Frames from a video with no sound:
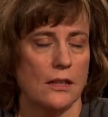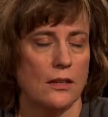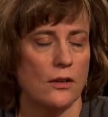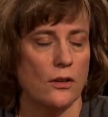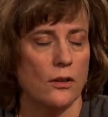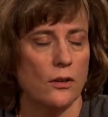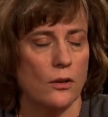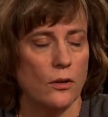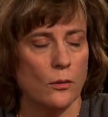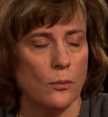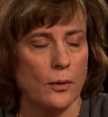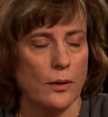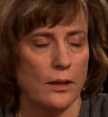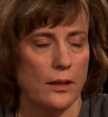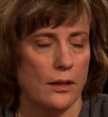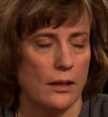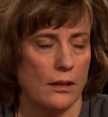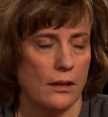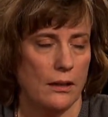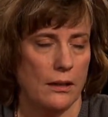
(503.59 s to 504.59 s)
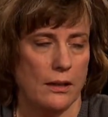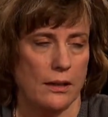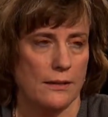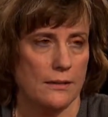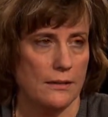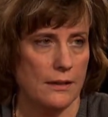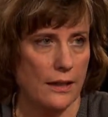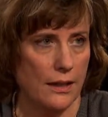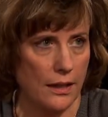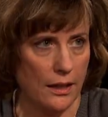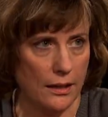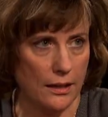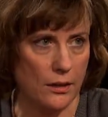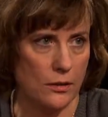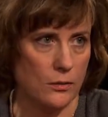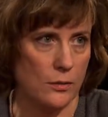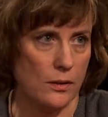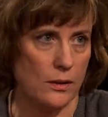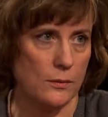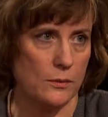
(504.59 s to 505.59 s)
nobody has any
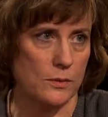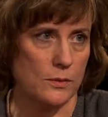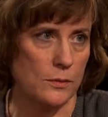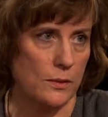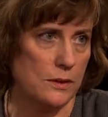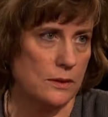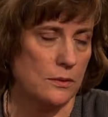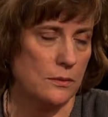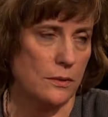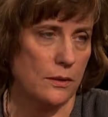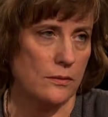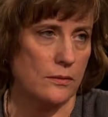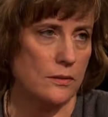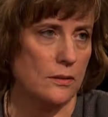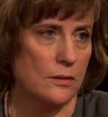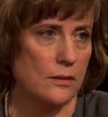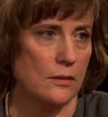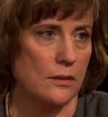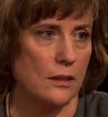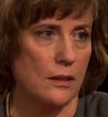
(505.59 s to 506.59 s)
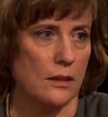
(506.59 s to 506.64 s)
qualms whatsoever